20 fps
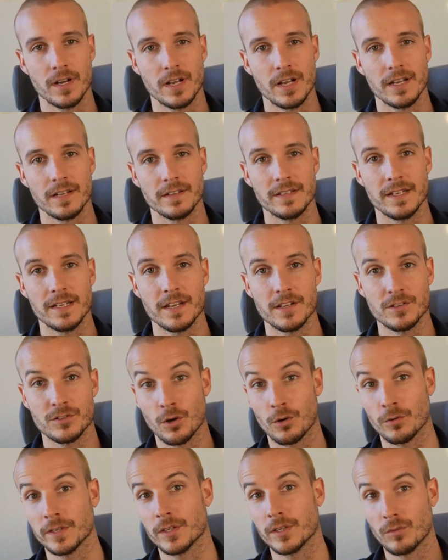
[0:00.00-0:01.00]
the uh,
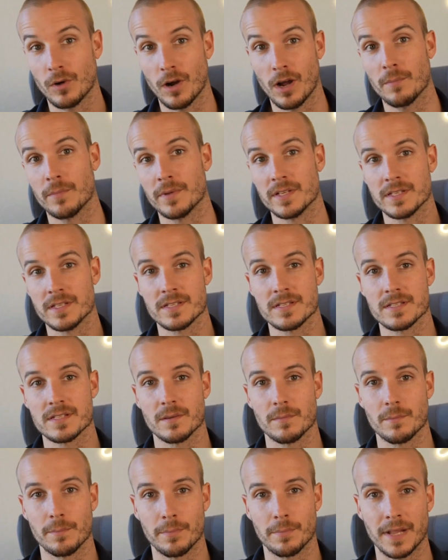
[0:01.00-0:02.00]
Tony Robbins
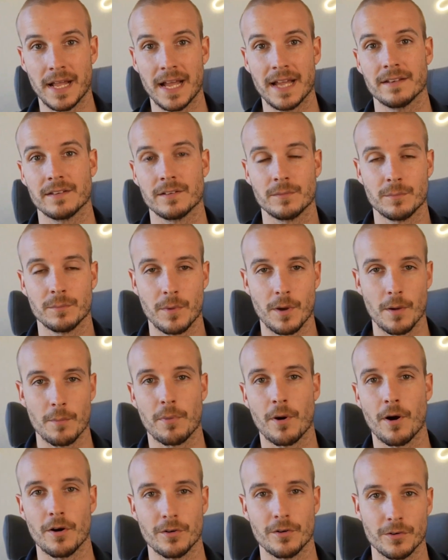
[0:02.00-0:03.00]
platinum
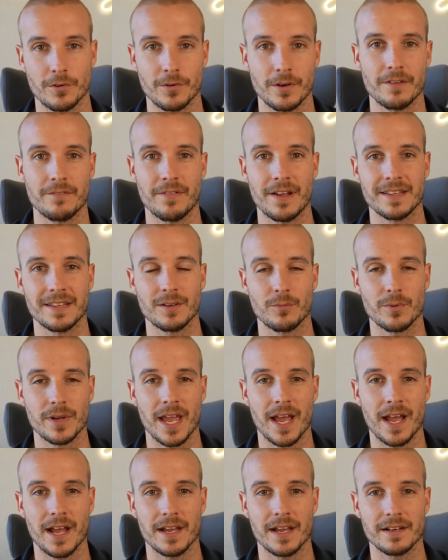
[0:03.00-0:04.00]
partner event that we
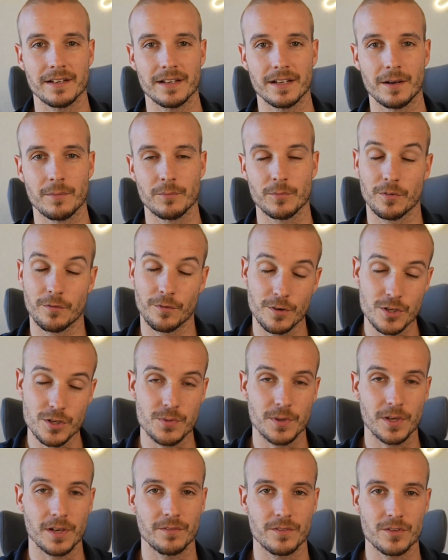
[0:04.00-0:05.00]
had um, the first
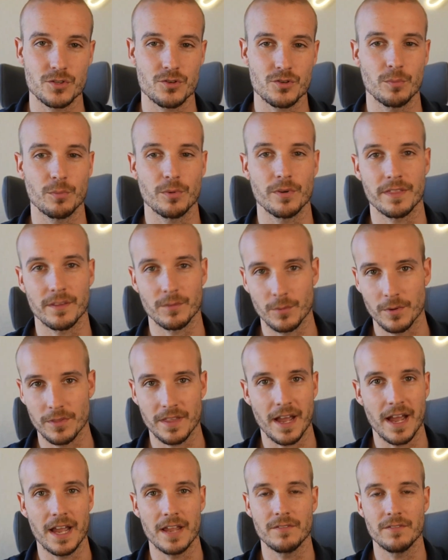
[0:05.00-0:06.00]
week of the trip with with
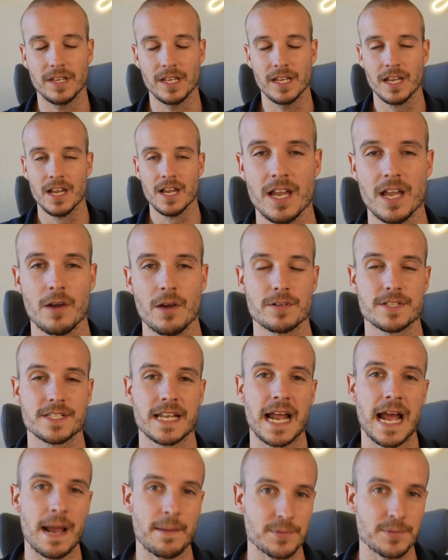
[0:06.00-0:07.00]
ivy it was an
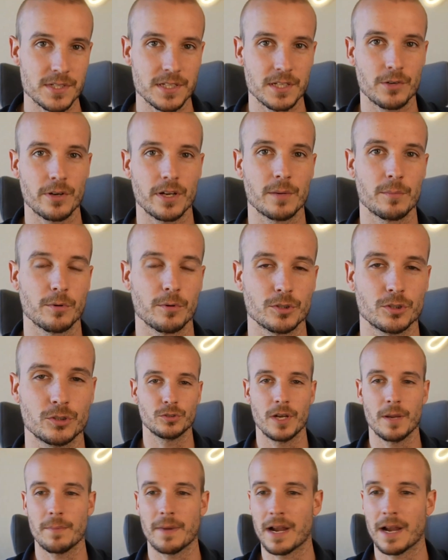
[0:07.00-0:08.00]
absolutely incredible
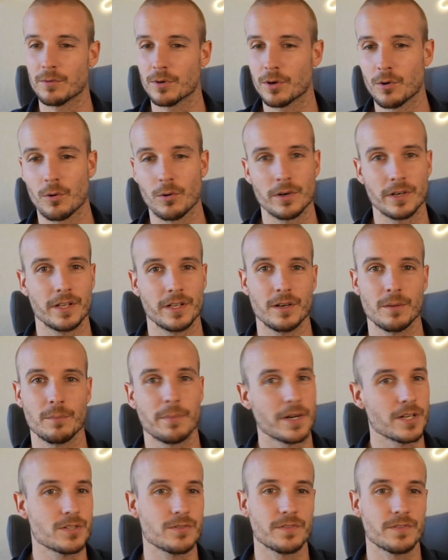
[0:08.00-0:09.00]
trip i recorded a
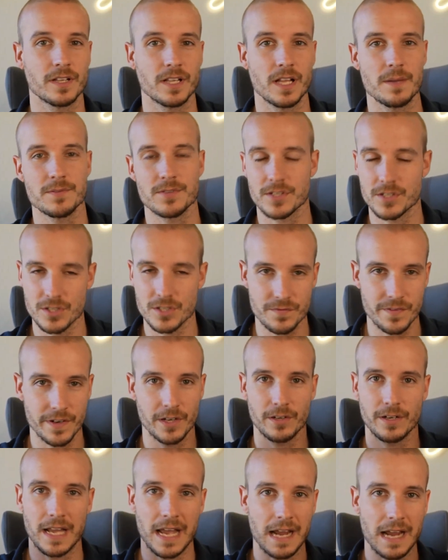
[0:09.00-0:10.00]
bunch of clips i just
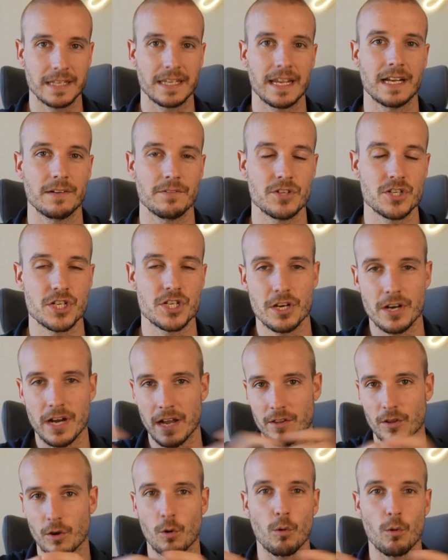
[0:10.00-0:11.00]
figured i'd kind of share how
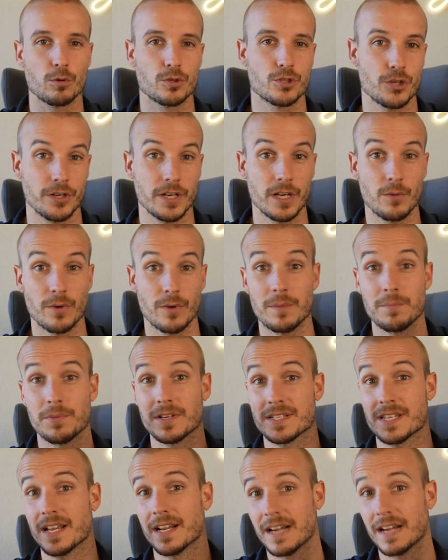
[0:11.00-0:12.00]
the whole journey went because
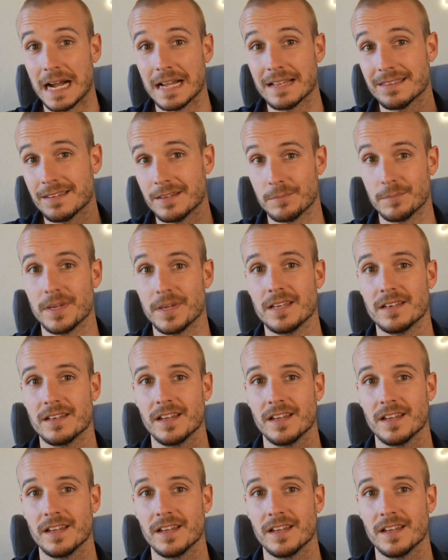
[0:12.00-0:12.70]
i got to meet